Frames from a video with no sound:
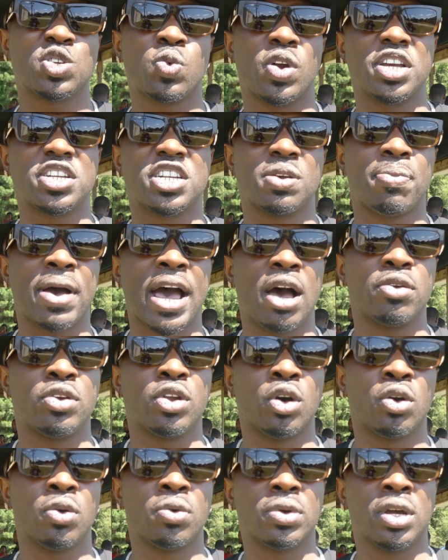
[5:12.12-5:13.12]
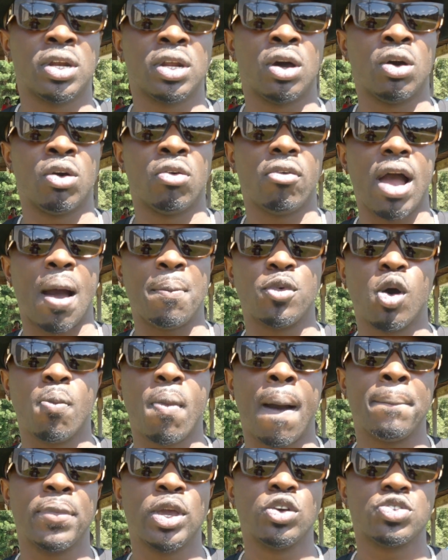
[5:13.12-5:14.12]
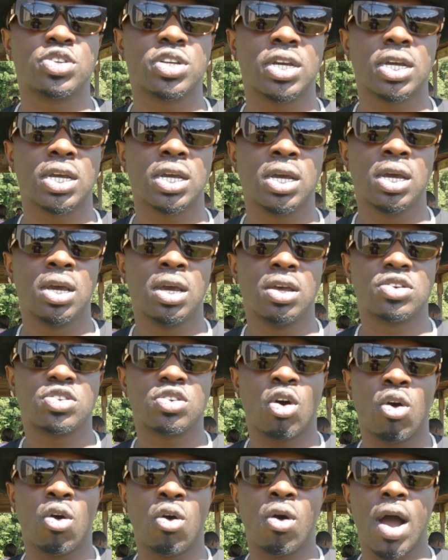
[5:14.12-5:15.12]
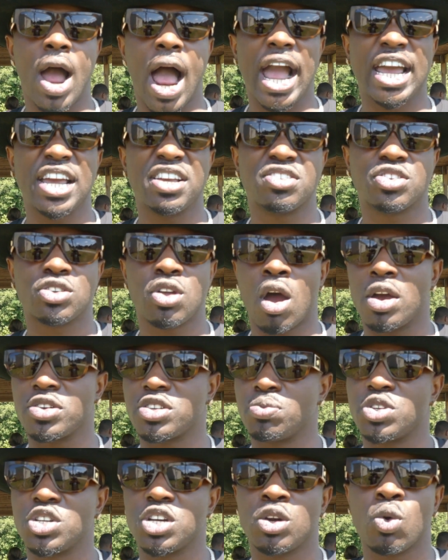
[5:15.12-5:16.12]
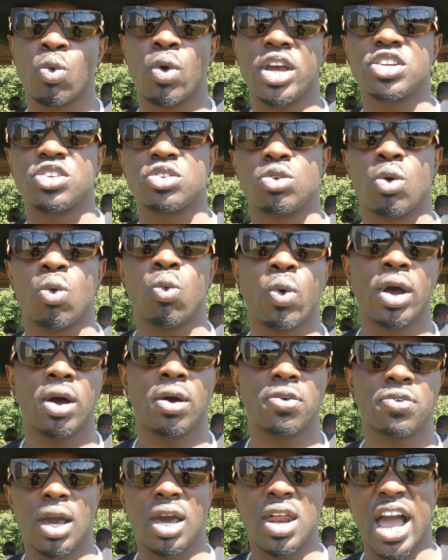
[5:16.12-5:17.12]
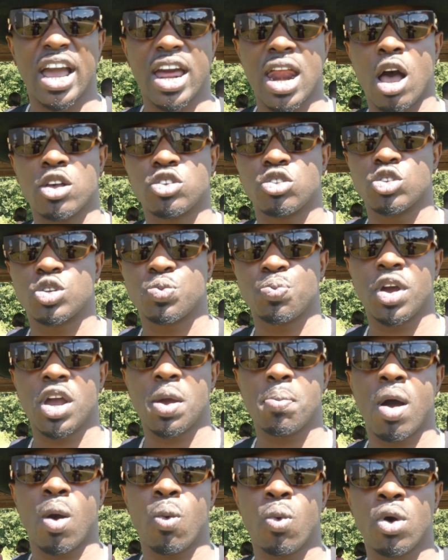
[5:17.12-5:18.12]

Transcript: is what it's about though, you know. I'm doing my music so I can start some generational wealth, and I can also spread my